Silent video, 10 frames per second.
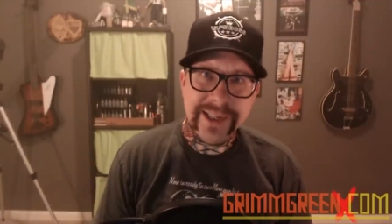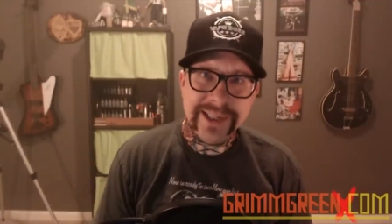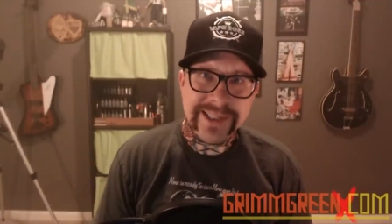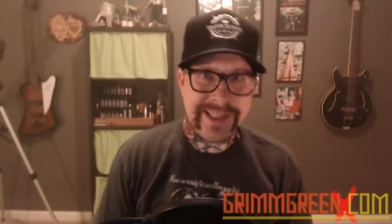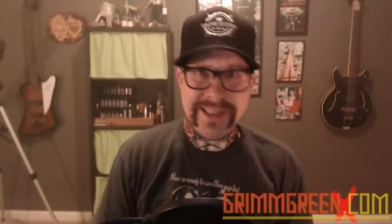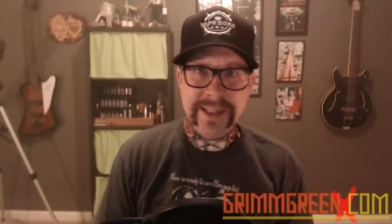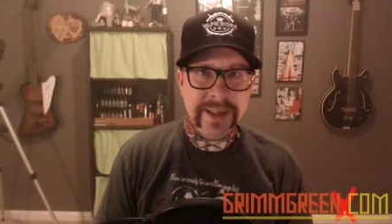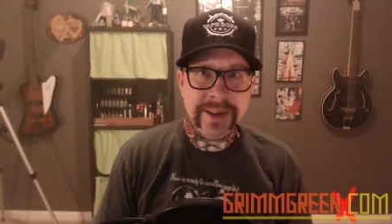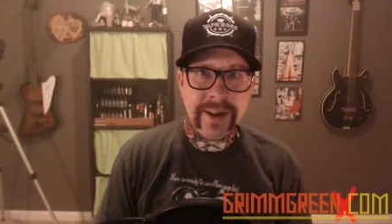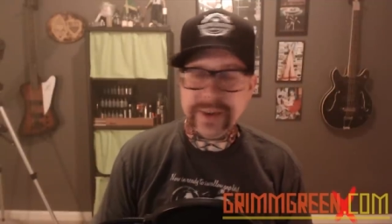
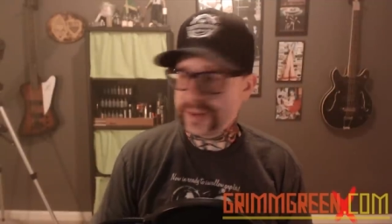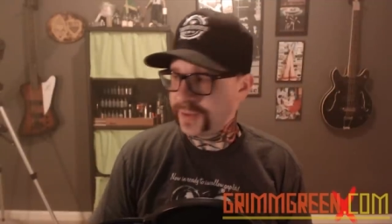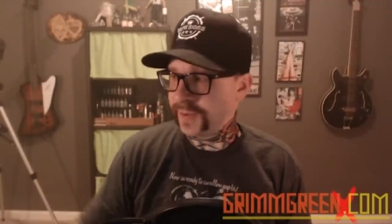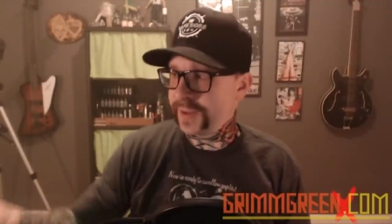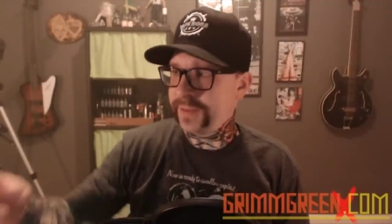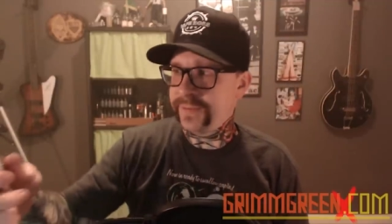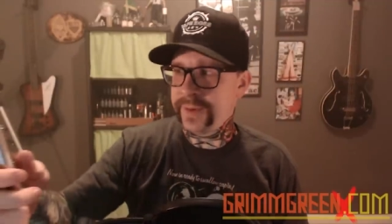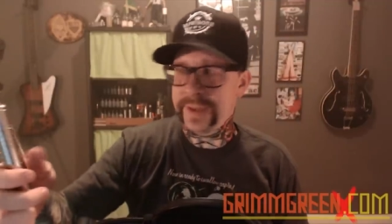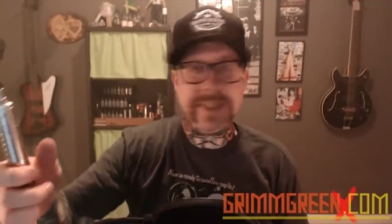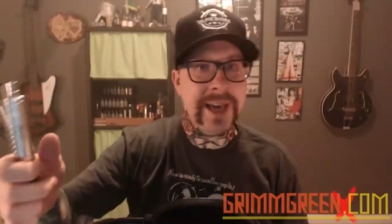$69 for
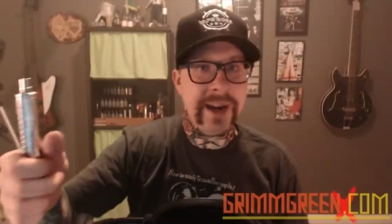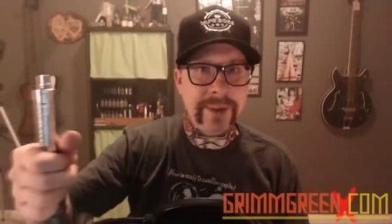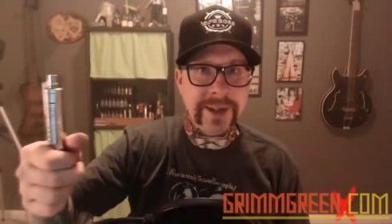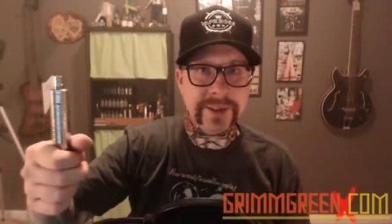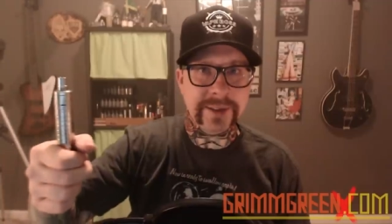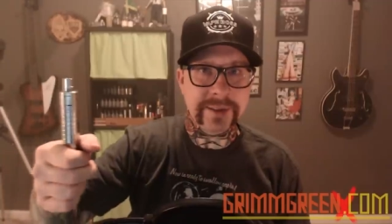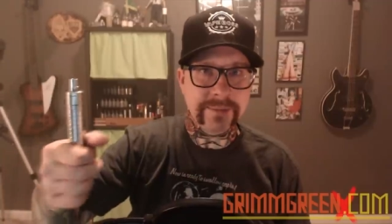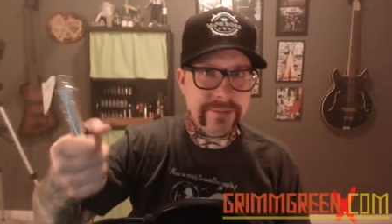for this atomizer.